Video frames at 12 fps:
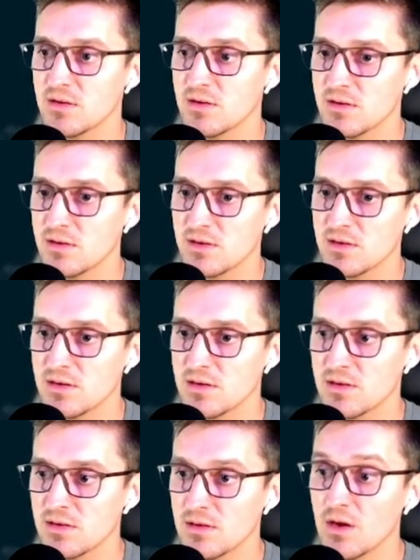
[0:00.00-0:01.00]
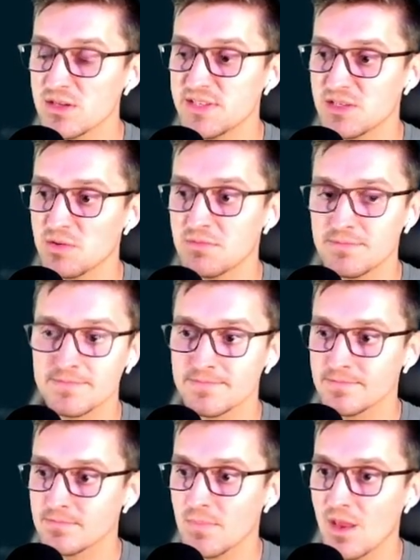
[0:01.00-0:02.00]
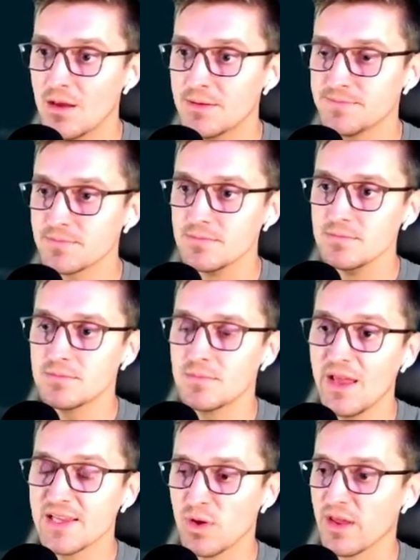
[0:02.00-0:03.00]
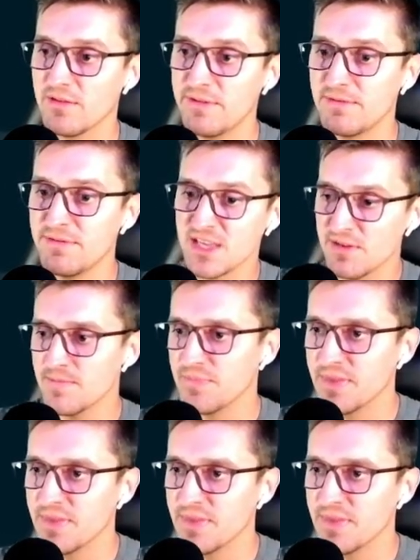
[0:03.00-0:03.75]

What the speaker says: switched into Crustle. After a couple Stone Edges,